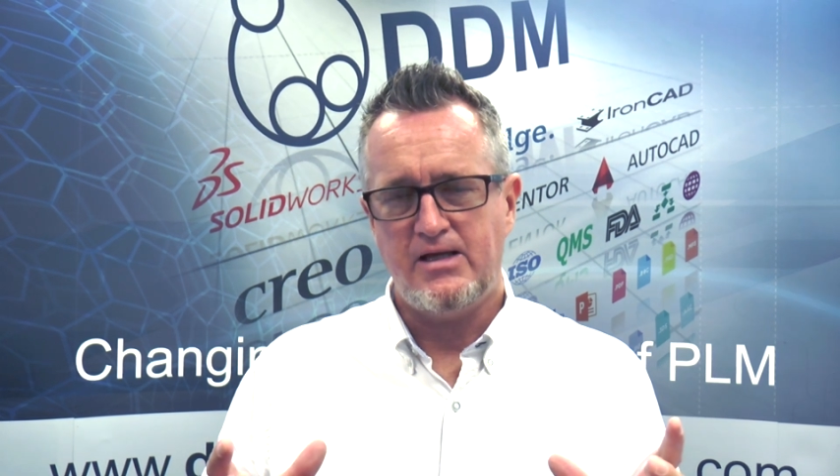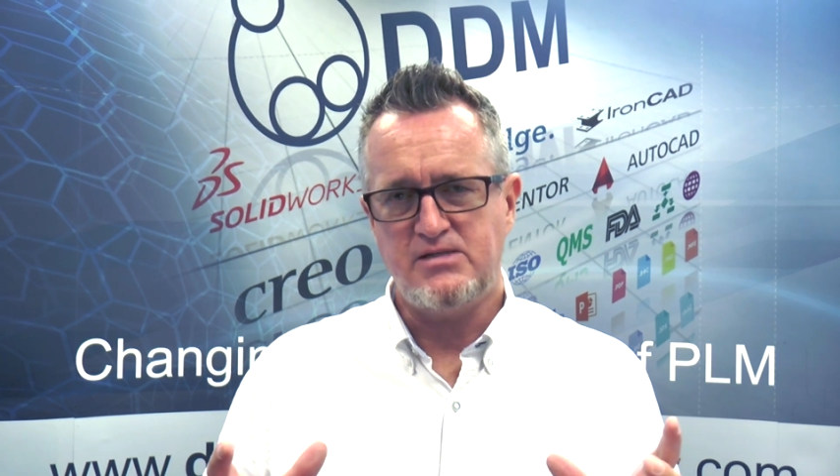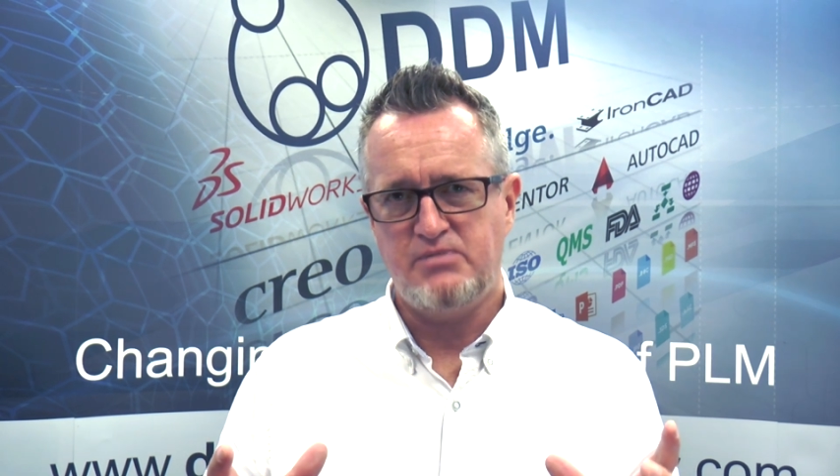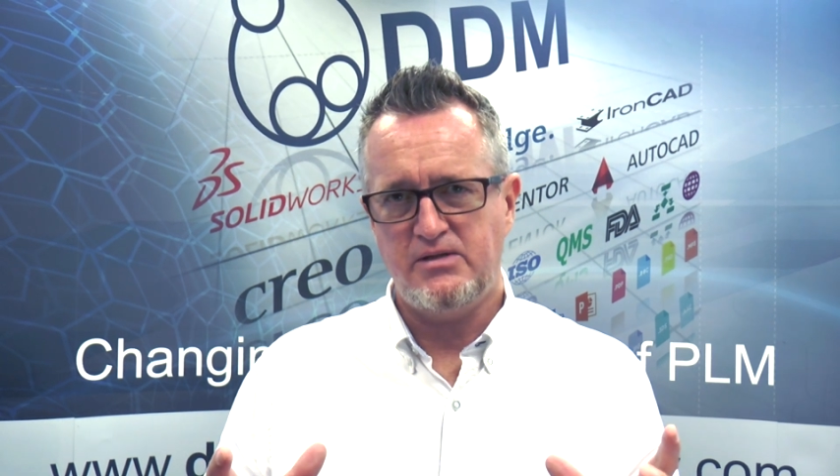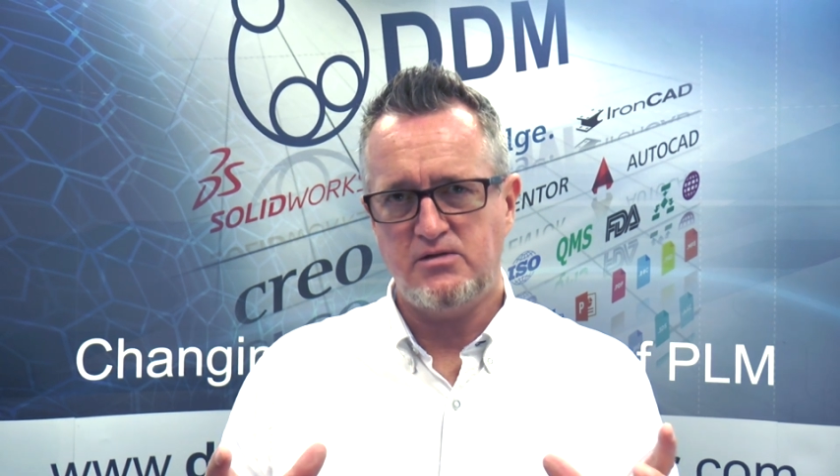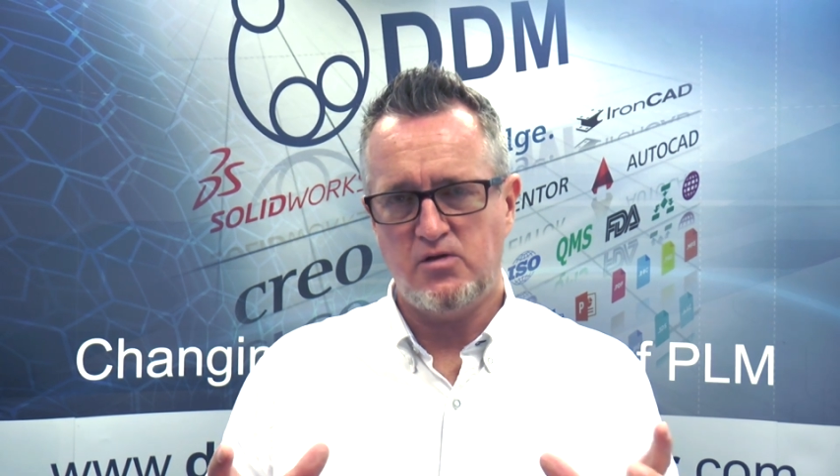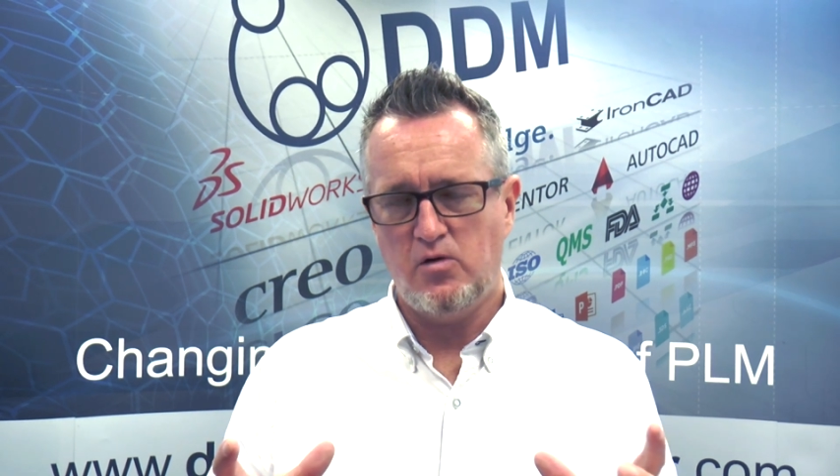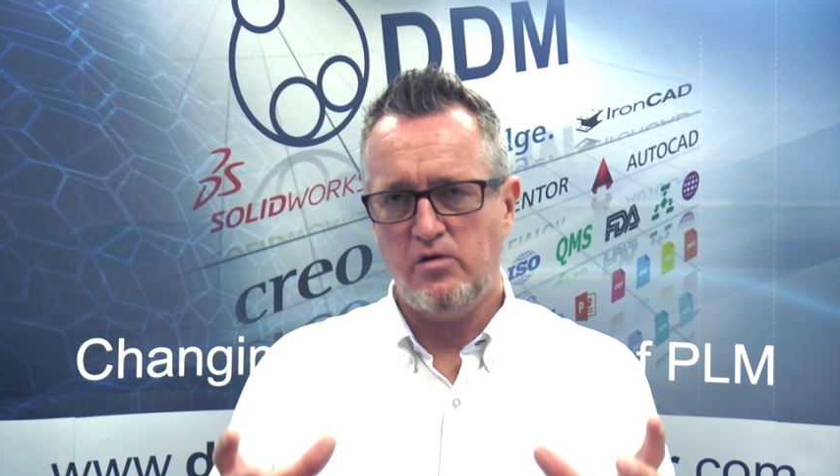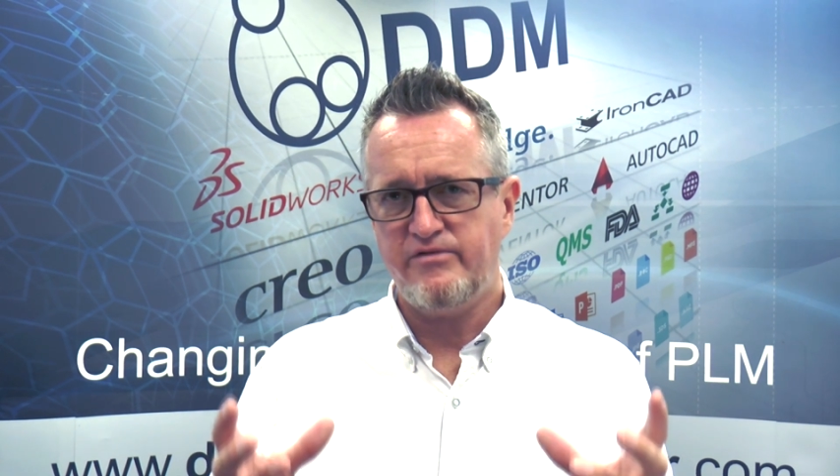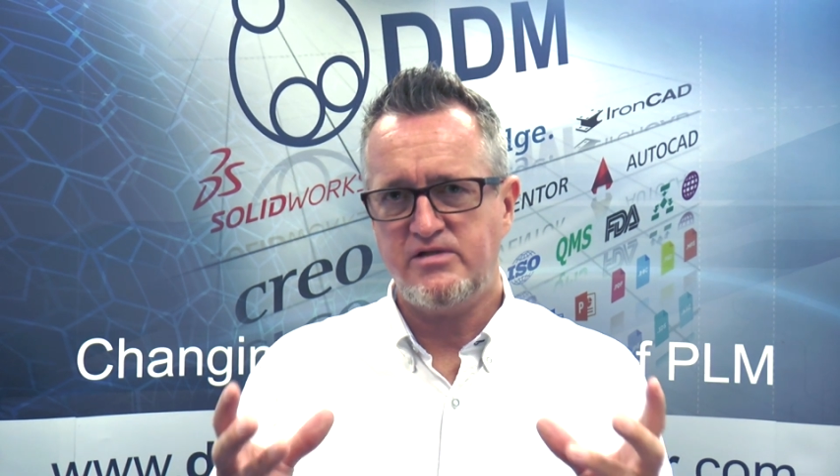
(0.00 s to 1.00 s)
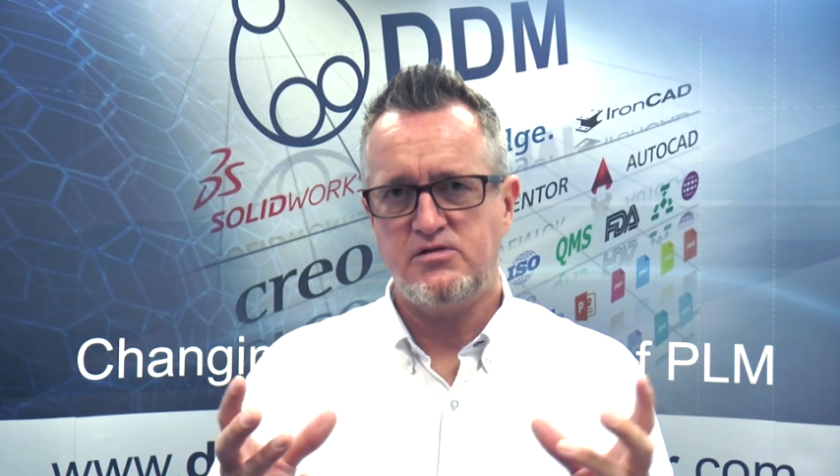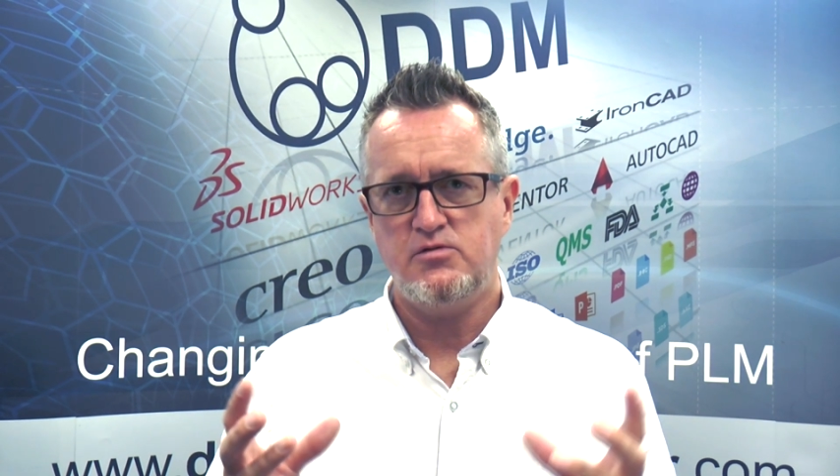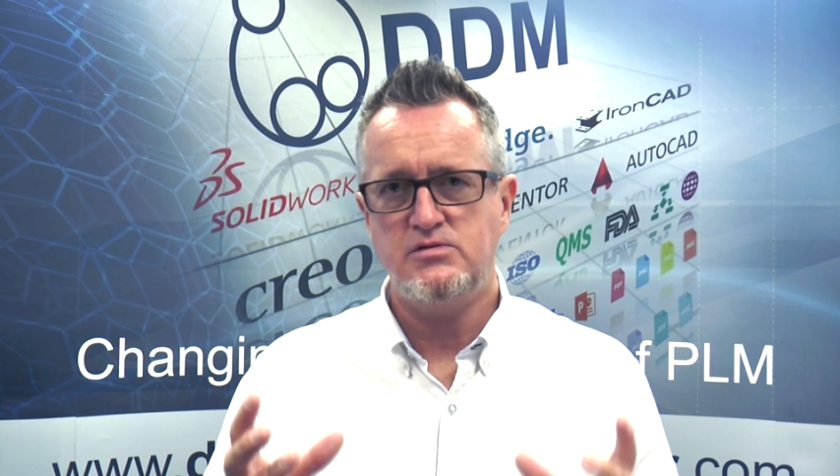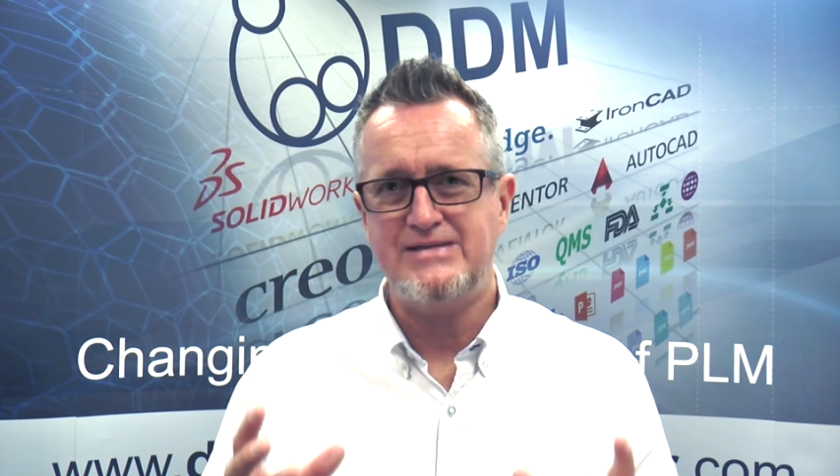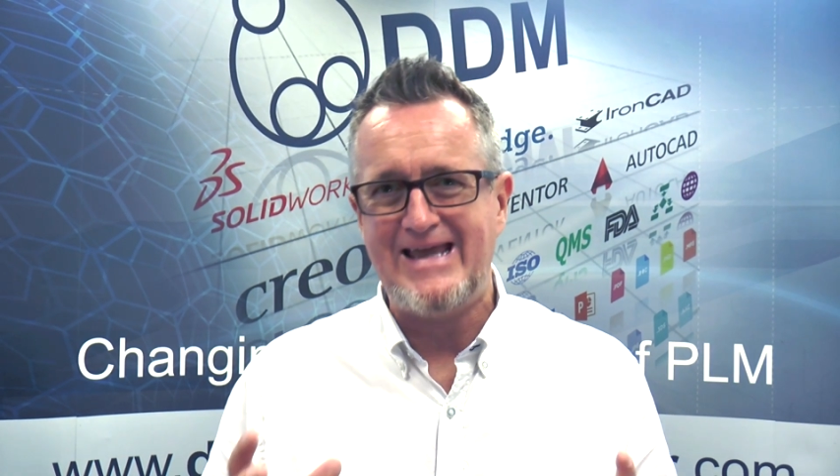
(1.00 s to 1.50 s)
is build all of the
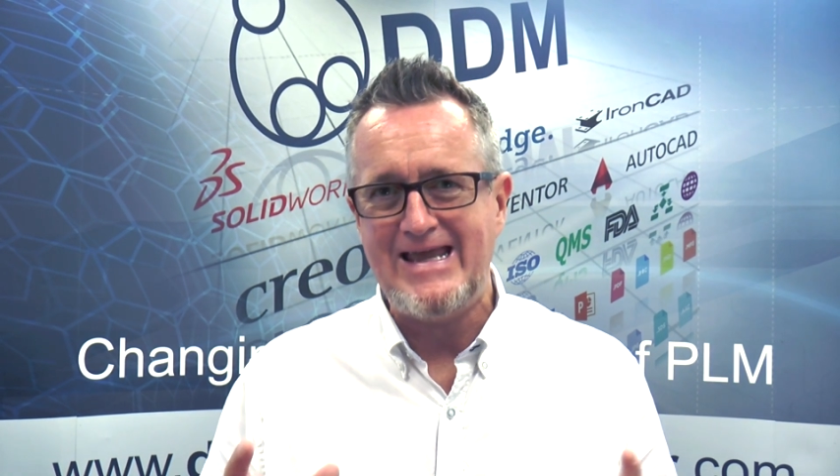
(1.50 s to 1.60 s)
tools